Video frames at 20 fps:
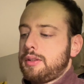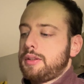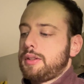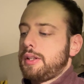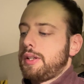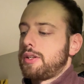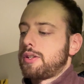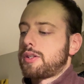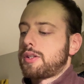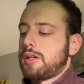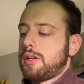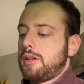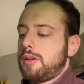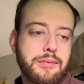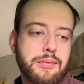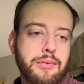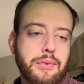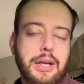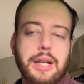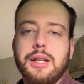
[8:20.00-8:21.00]
And so
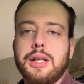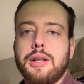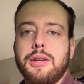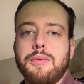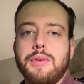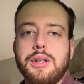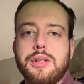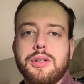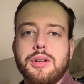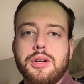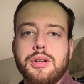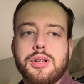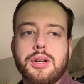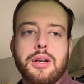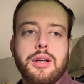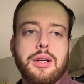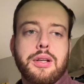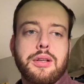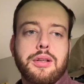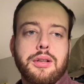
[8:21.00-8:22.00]
when I did research
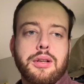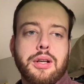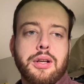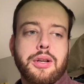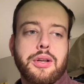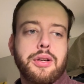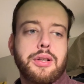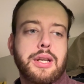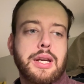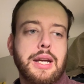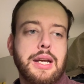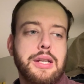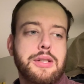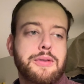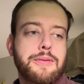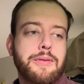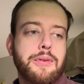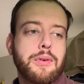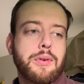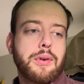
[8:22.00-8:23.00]
on a good case
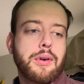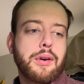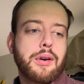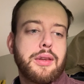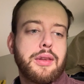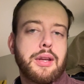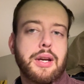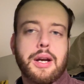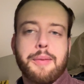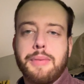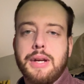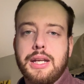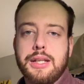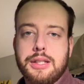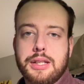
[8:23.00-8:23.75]
for the iPad